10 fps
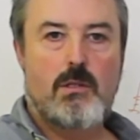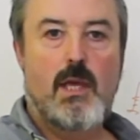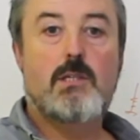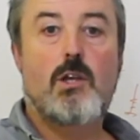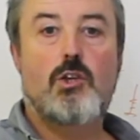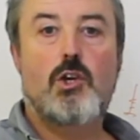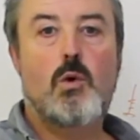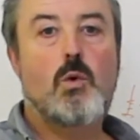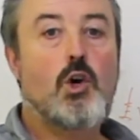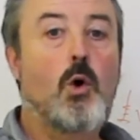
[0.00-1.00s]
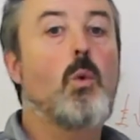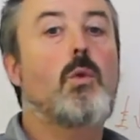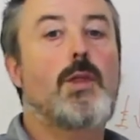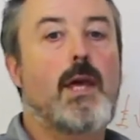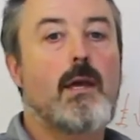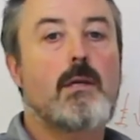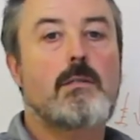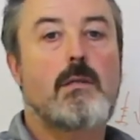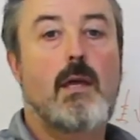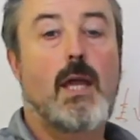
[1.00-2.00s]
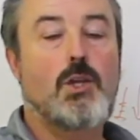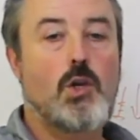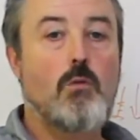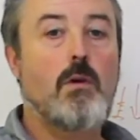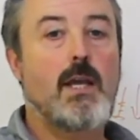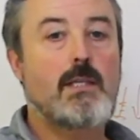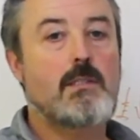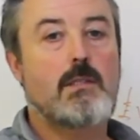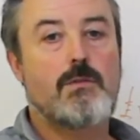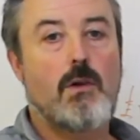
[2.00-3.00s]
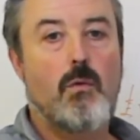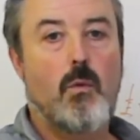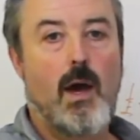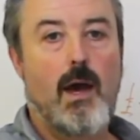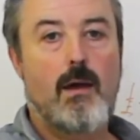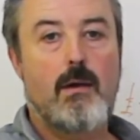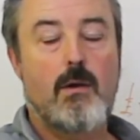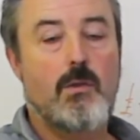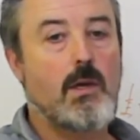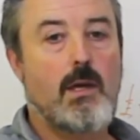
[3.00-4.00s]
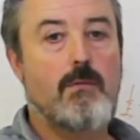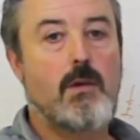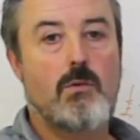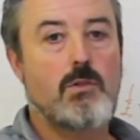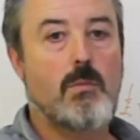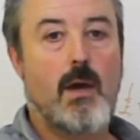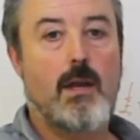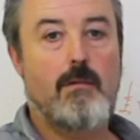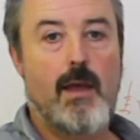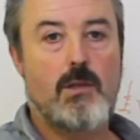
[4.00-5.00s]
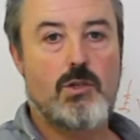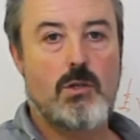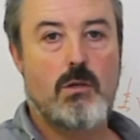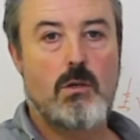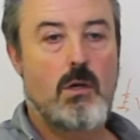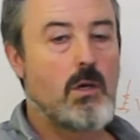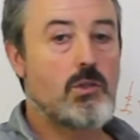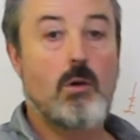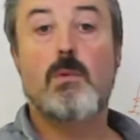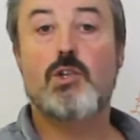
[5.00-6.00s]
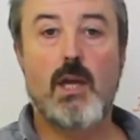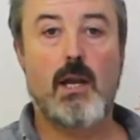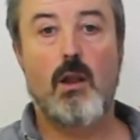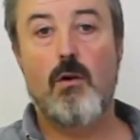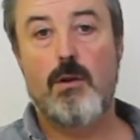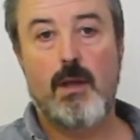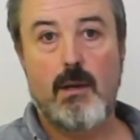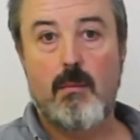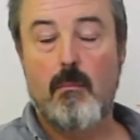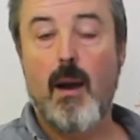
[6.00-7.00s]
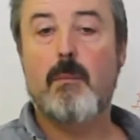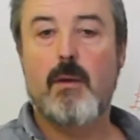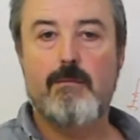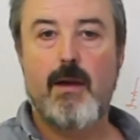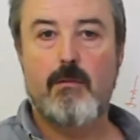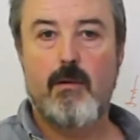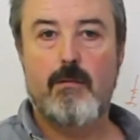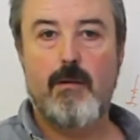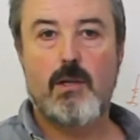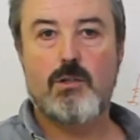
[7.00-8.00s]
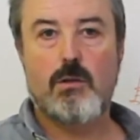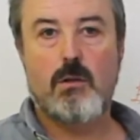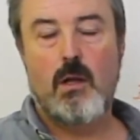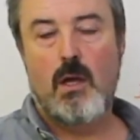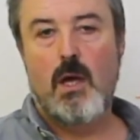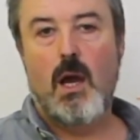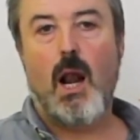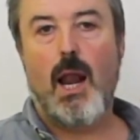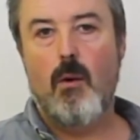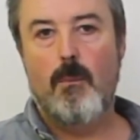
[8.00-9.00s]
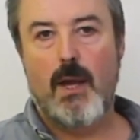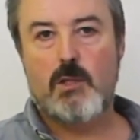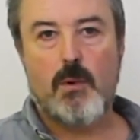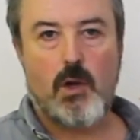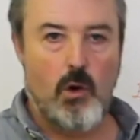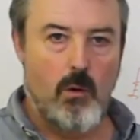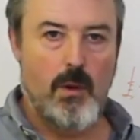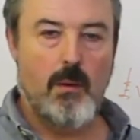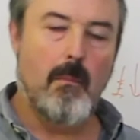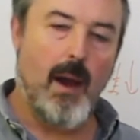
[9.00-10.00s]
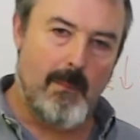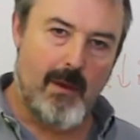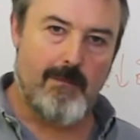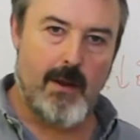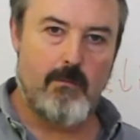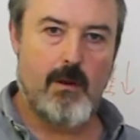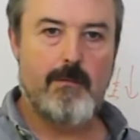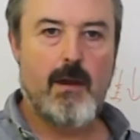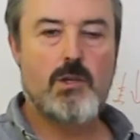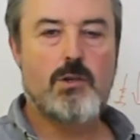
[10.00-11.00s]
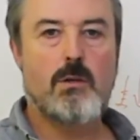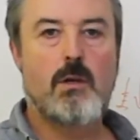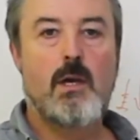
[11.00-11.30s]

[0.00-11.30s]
These are new cool things in new releases of software that give you some kind of edge. So machine learning might be a vendor innovation. Cloud-based procurement might be a vendor innovation.